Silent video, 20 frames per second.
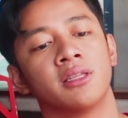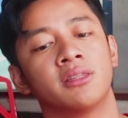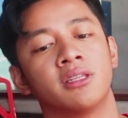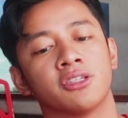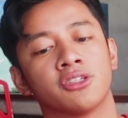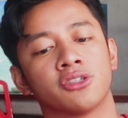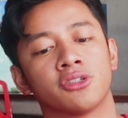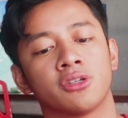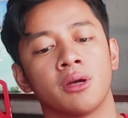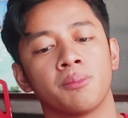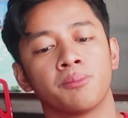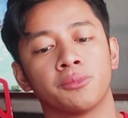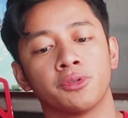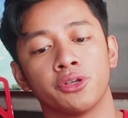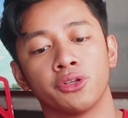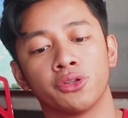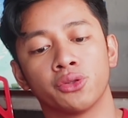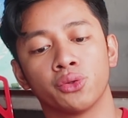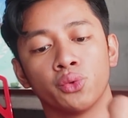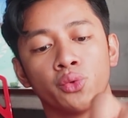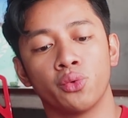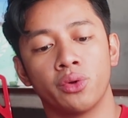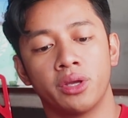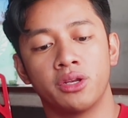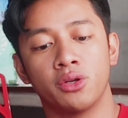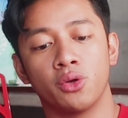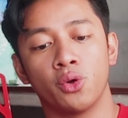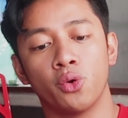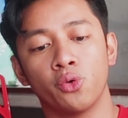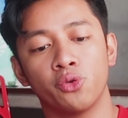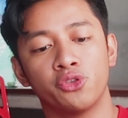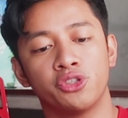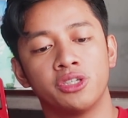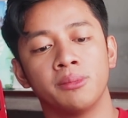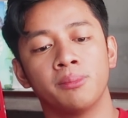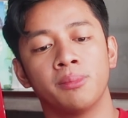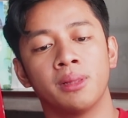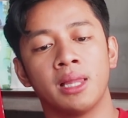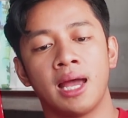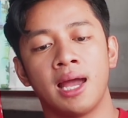the Disruptor 2 in
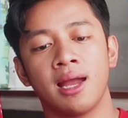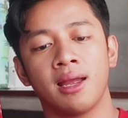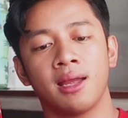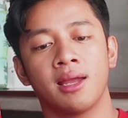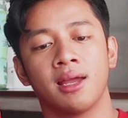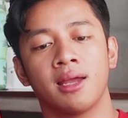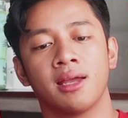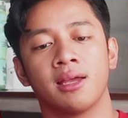OG Black.